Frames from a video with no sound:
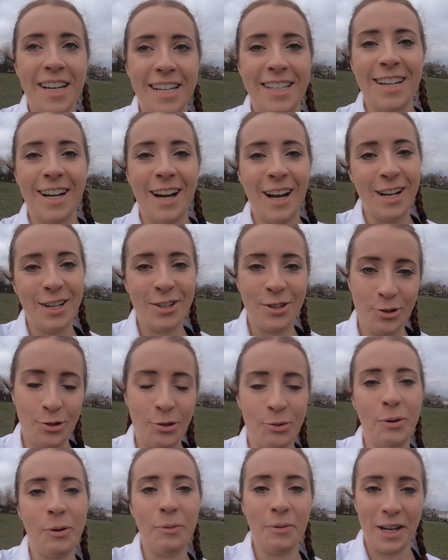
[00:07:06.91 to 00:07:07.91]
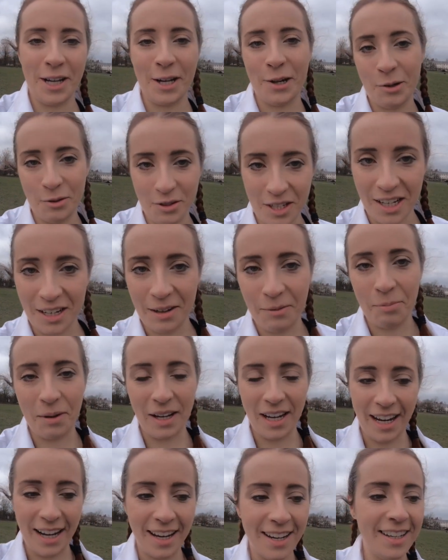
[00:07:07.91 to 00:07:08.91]
entirely sure what my goals are going to
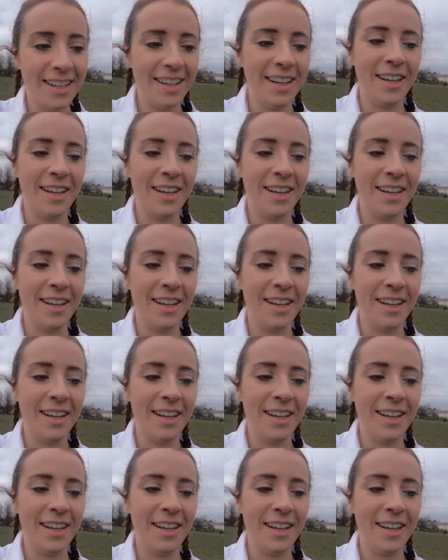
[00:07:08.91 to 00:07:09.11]
be,